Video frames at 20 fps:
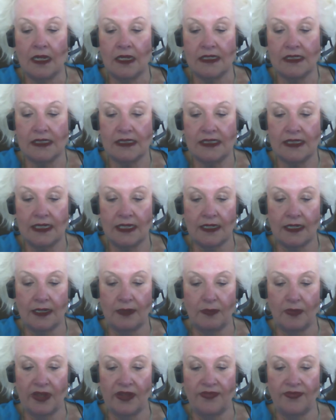Seek ye
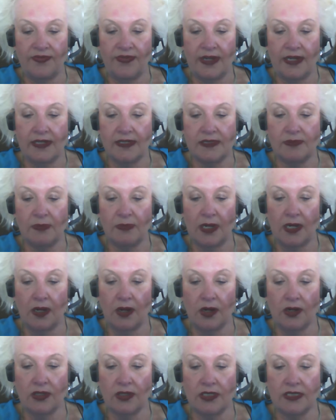my face, my
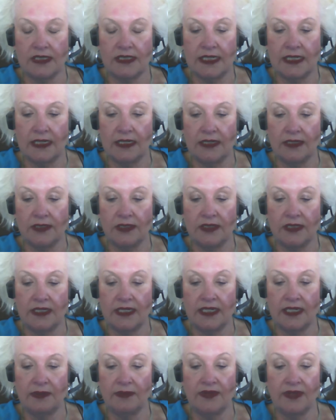heart said unto
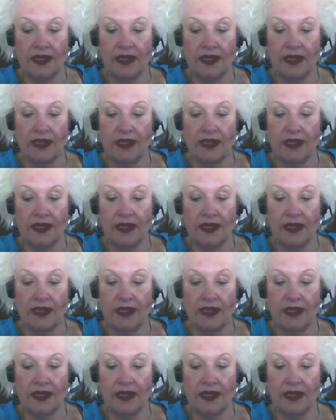thee,